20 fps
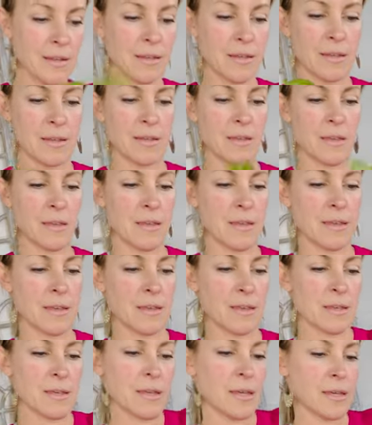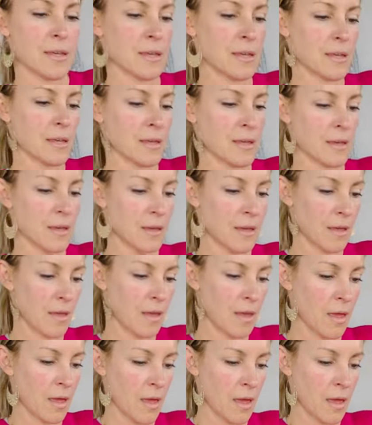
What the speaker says: Nothing is said.